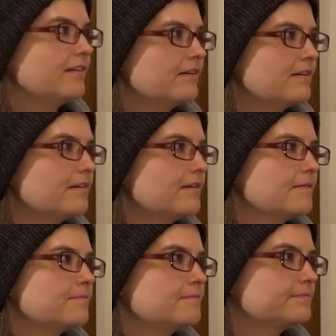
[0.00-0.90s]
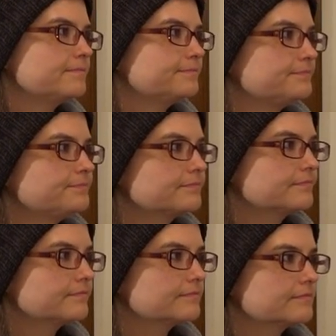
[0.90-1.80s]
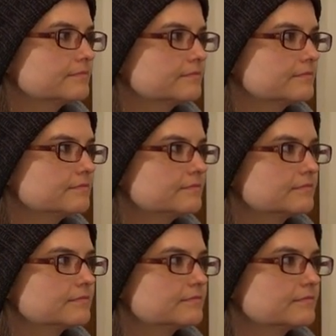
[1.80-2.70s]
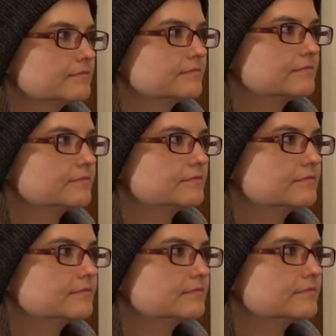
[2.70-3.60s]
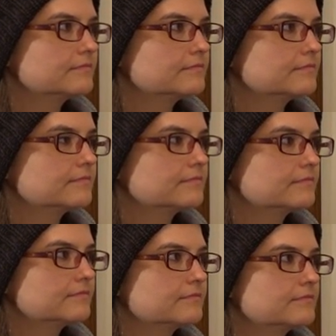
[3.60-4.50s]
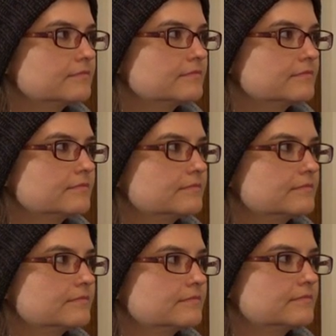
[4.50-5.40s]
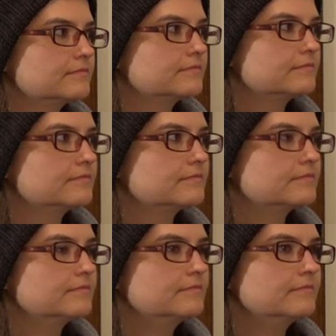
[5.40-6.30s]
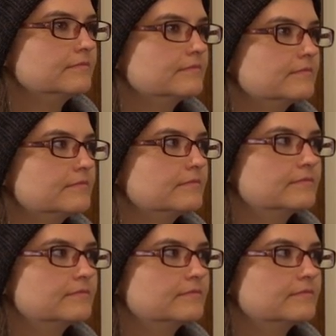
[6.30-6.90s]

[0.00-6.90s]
This person isn't speaking.